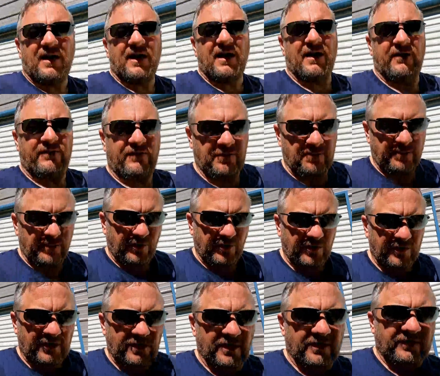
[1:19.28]
have to
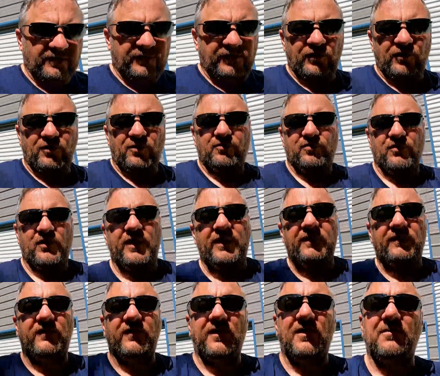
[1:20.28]
burn another tune.
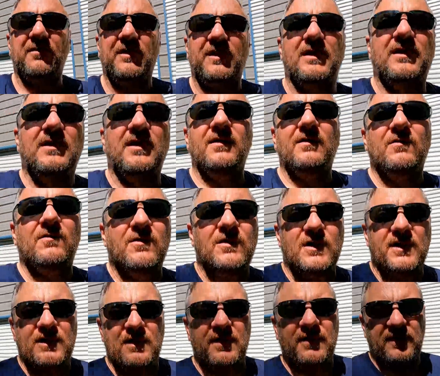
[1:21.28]
Brian sent me another
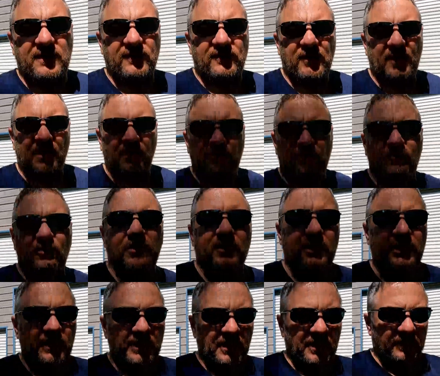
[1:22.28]
one. This time we're
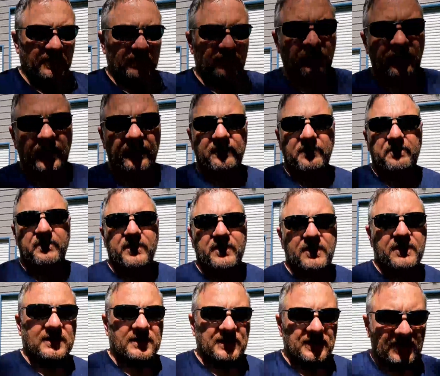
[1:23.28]
working on the
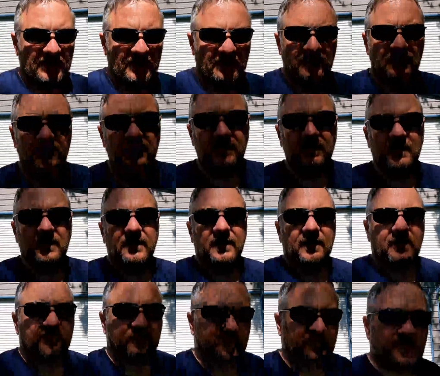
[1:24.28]
drivability
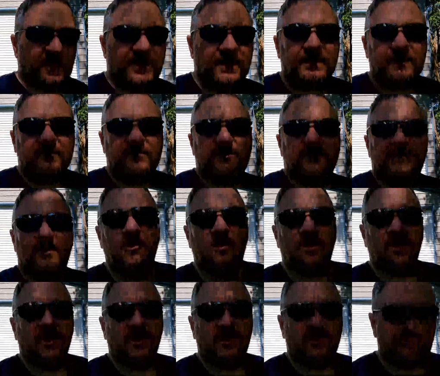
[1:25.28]
settings of the car